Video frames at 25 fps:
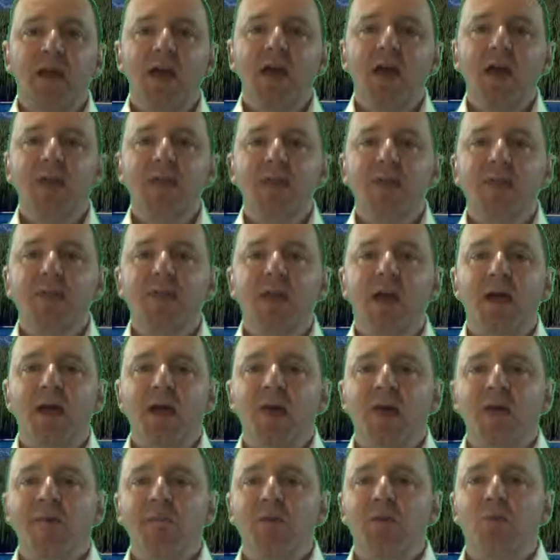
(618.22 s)
and then
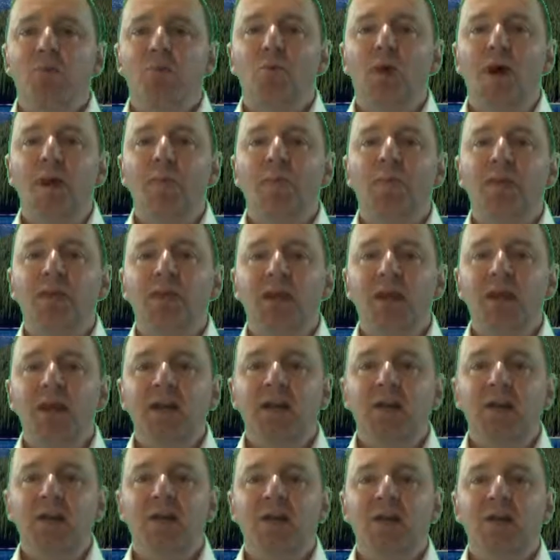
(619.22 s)
that can be
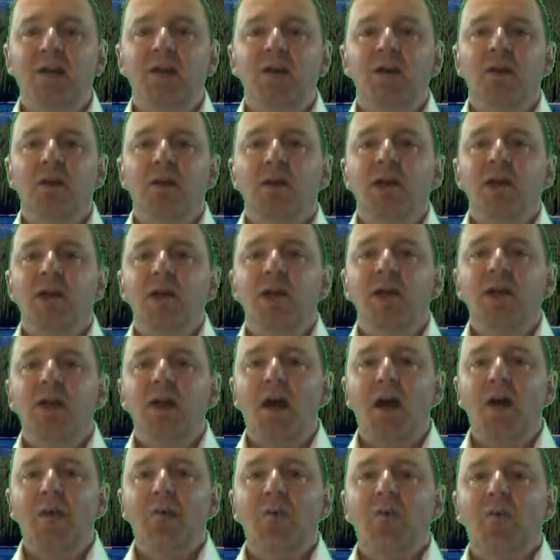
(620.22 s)
replicated
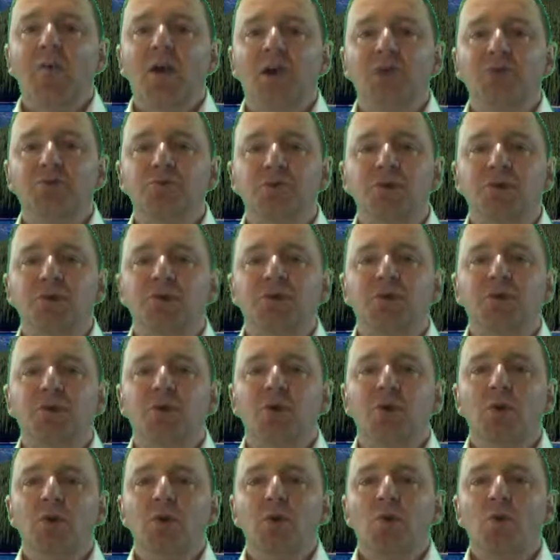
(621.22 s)
in other countries
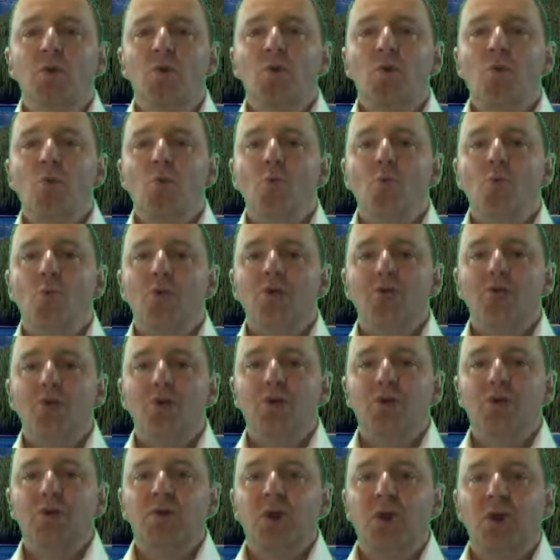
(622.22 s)
which
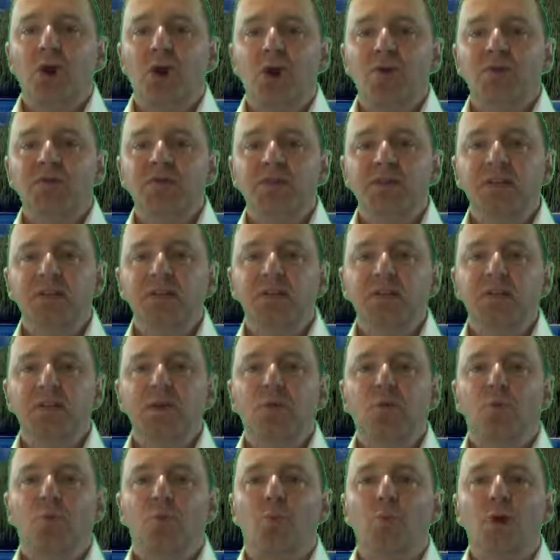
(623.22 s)
are causing
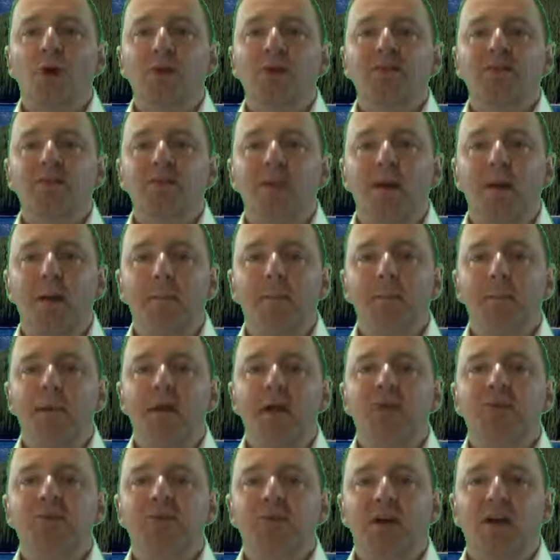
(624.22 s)
the greatest
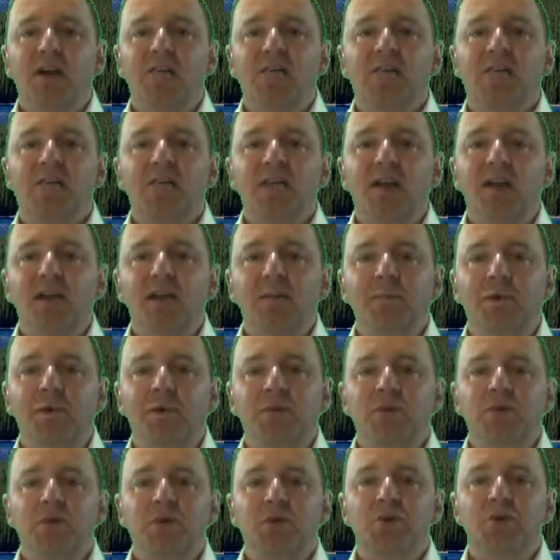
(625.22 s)
amount of
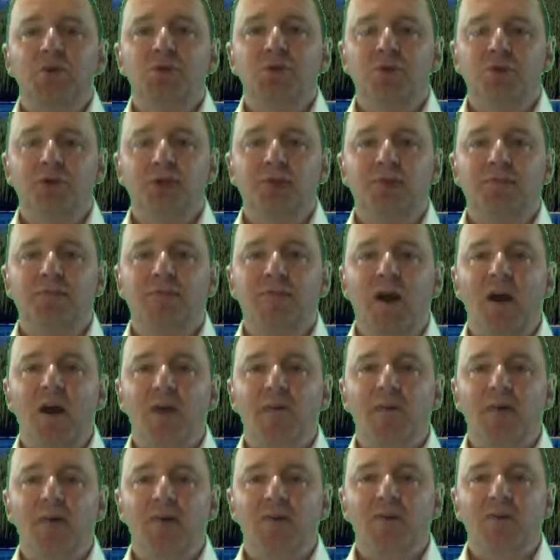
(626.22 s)
damage to the
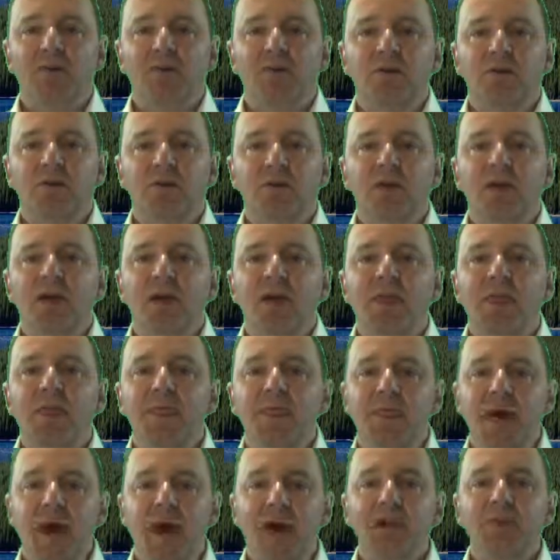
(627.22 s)
environment.
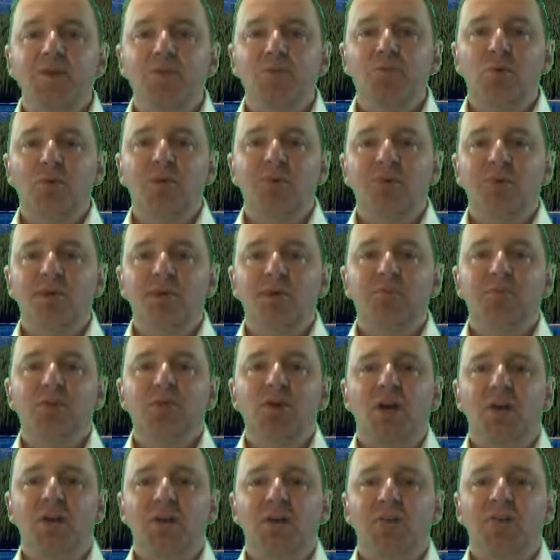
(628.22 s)
That is what the
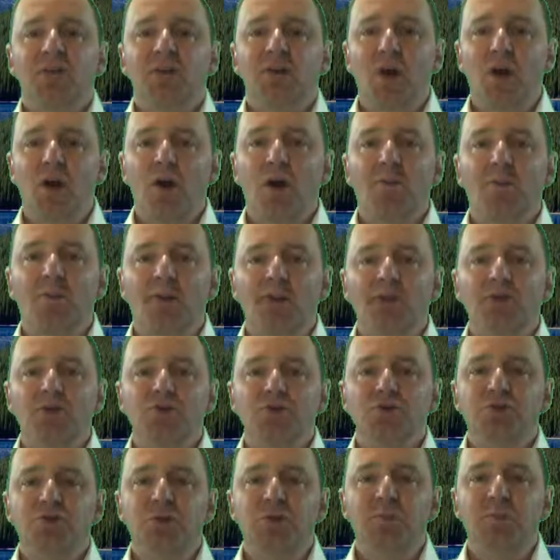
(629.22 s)
objective, in our
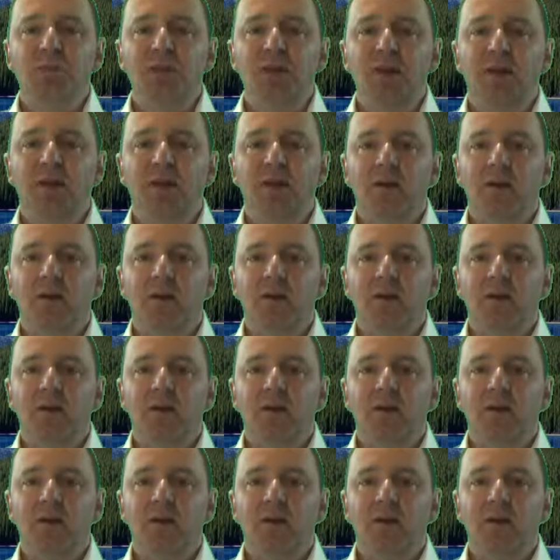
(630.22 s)
opinion, should be.